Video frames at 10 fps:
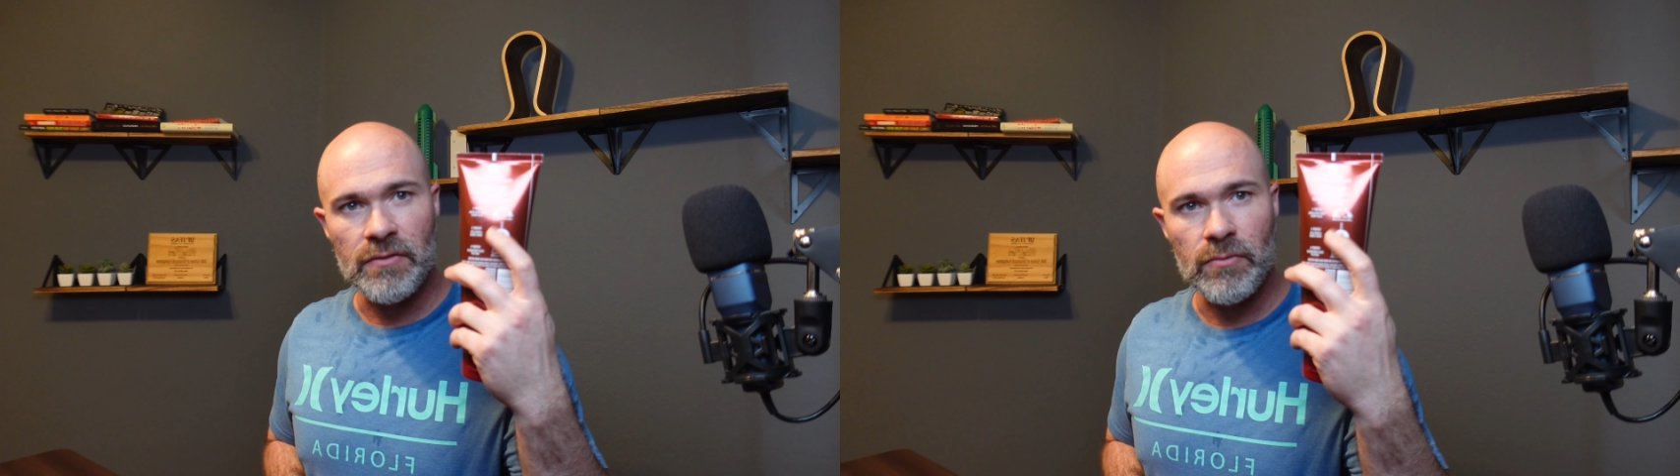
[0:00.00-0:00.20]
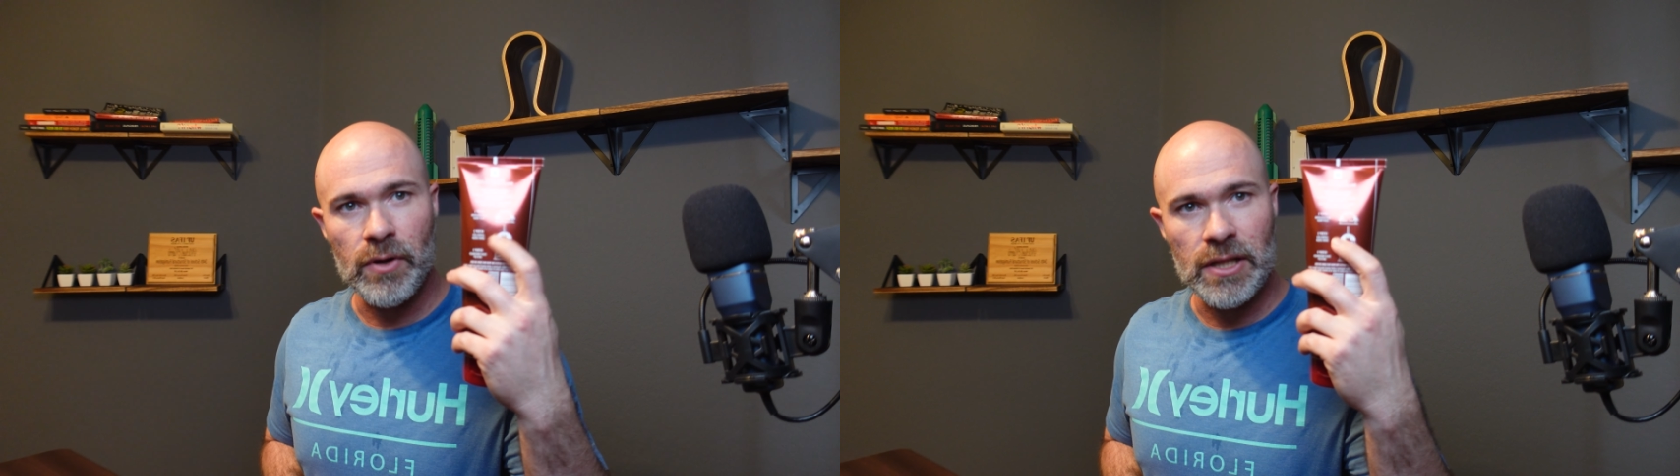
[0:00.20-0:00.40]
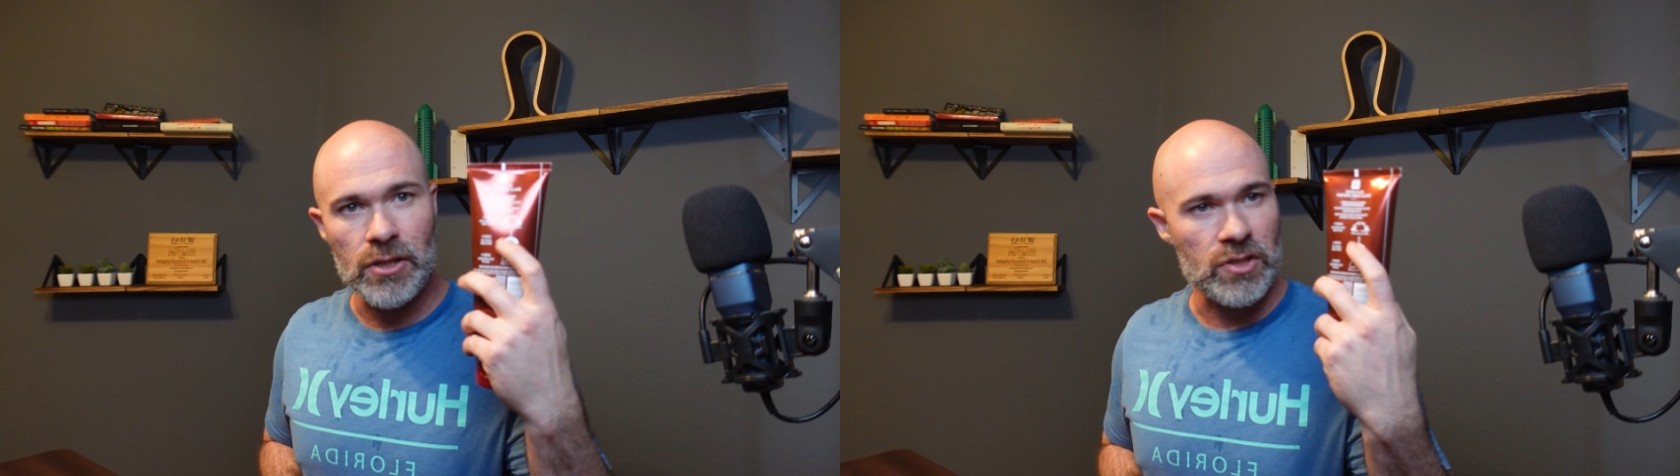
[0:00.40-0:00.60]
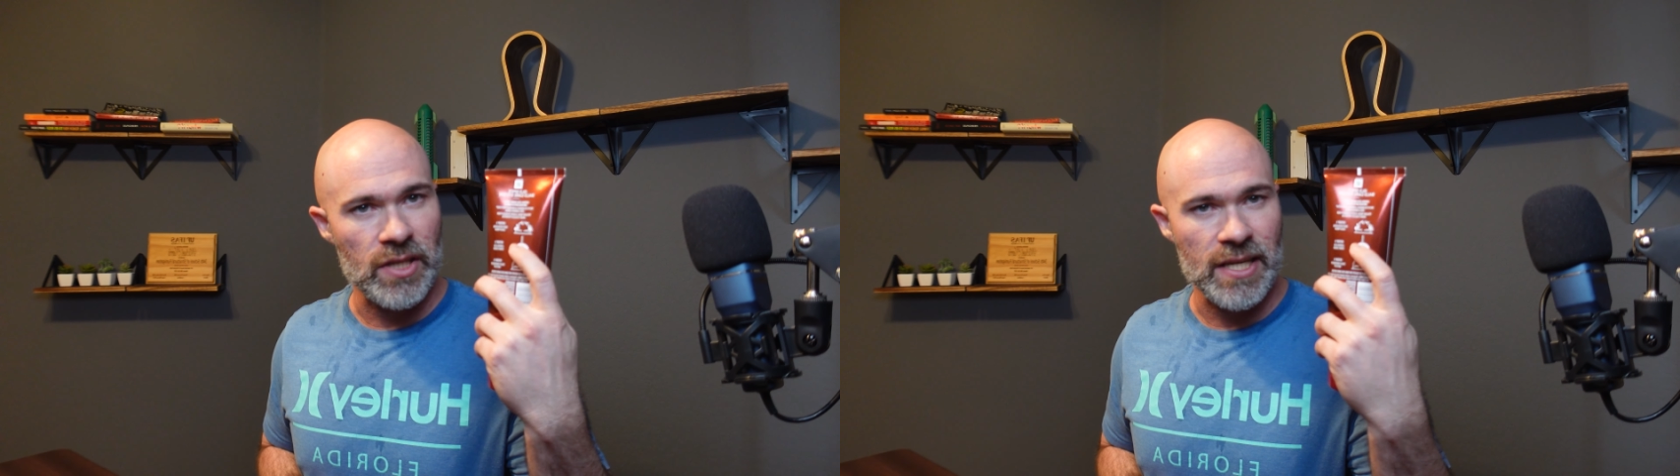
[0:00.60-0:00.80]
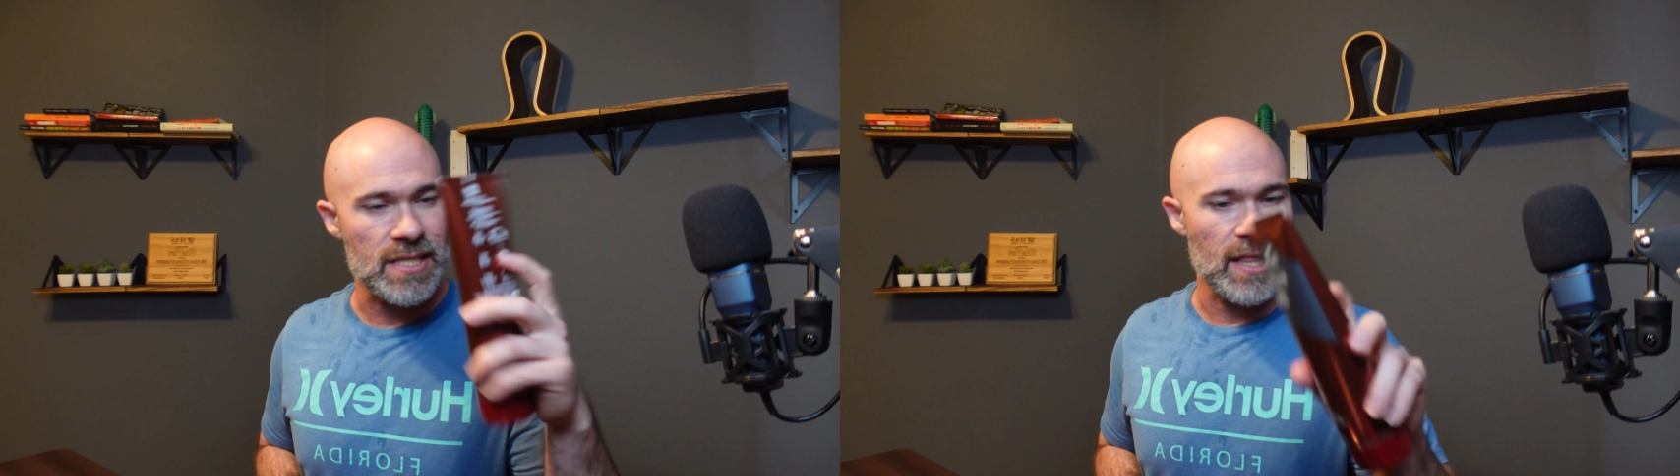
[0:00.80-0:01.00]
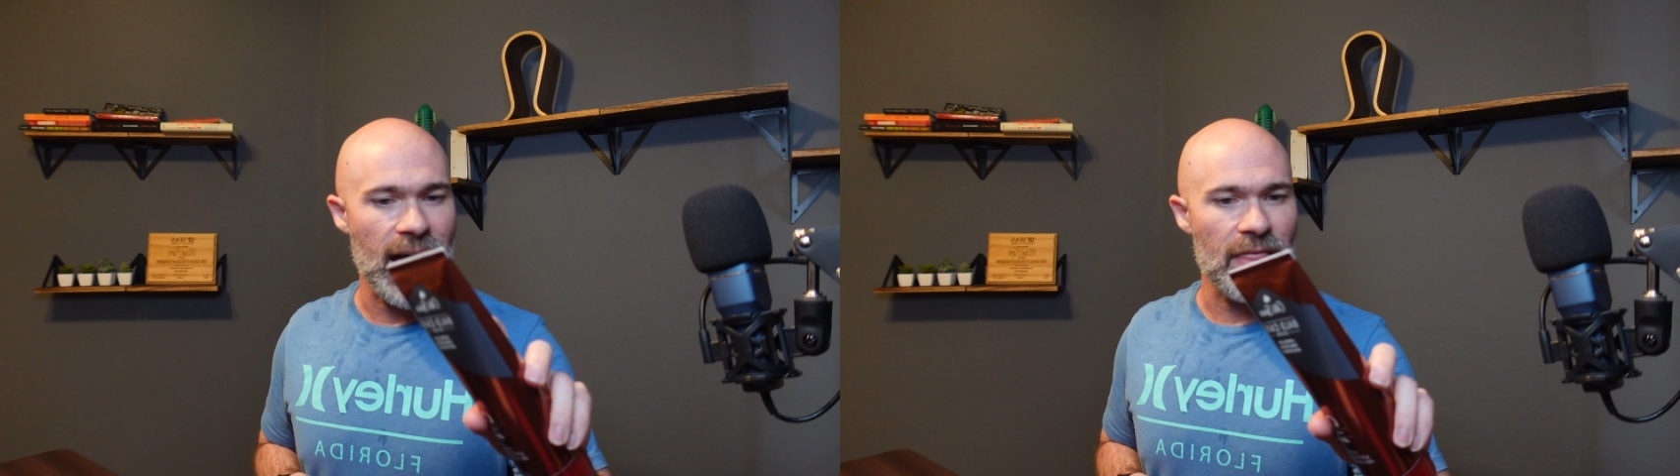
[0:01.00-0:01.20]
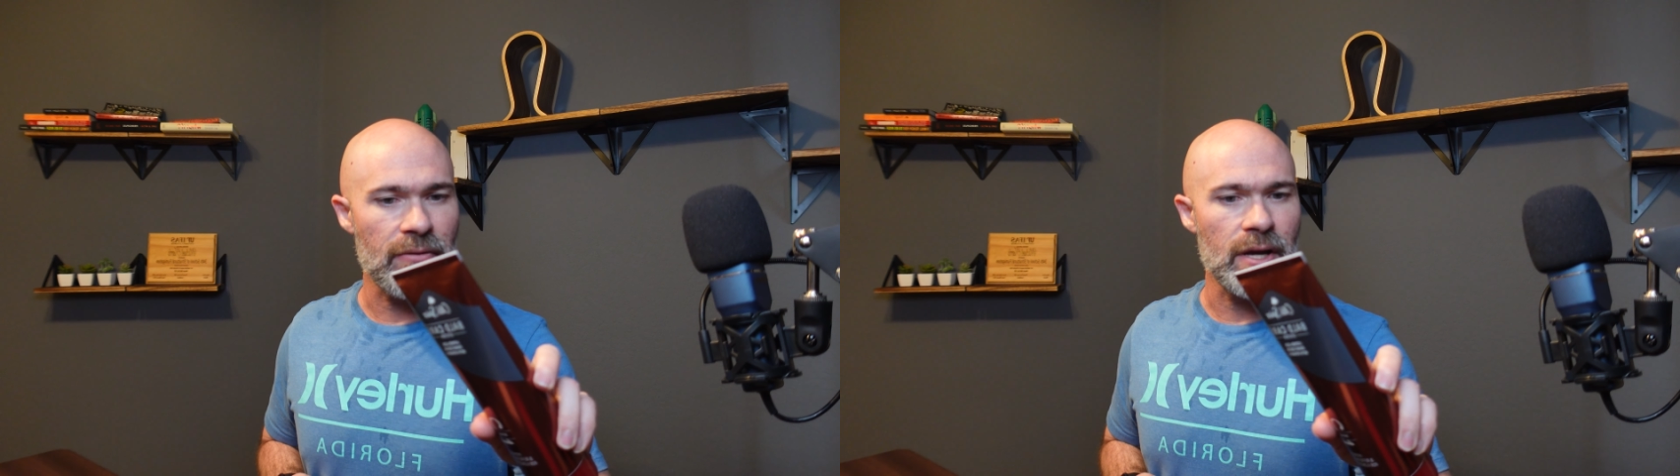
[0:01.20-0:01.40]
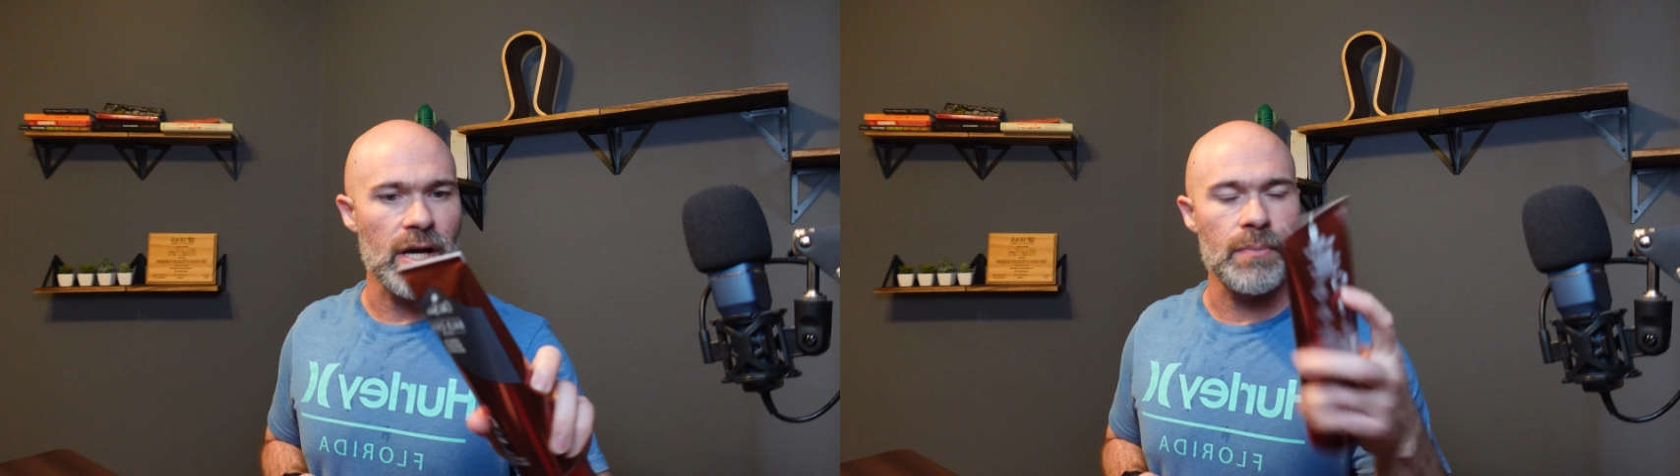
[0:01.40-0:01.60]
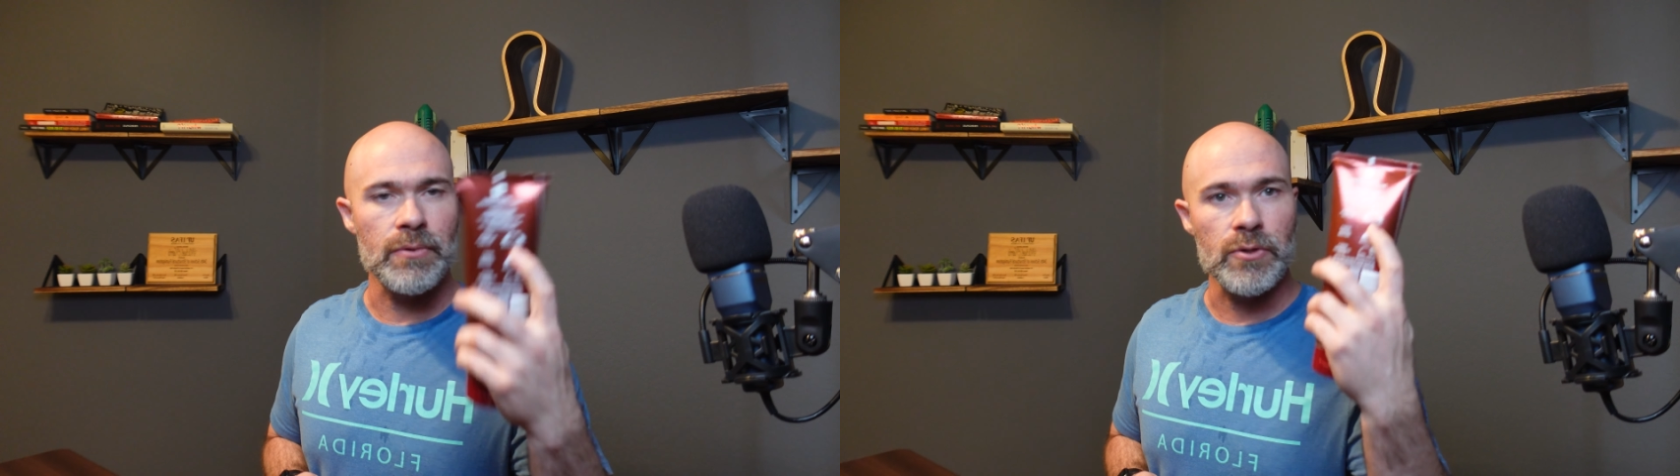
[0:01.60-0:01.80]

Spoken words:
of what it looks like it's lathering up or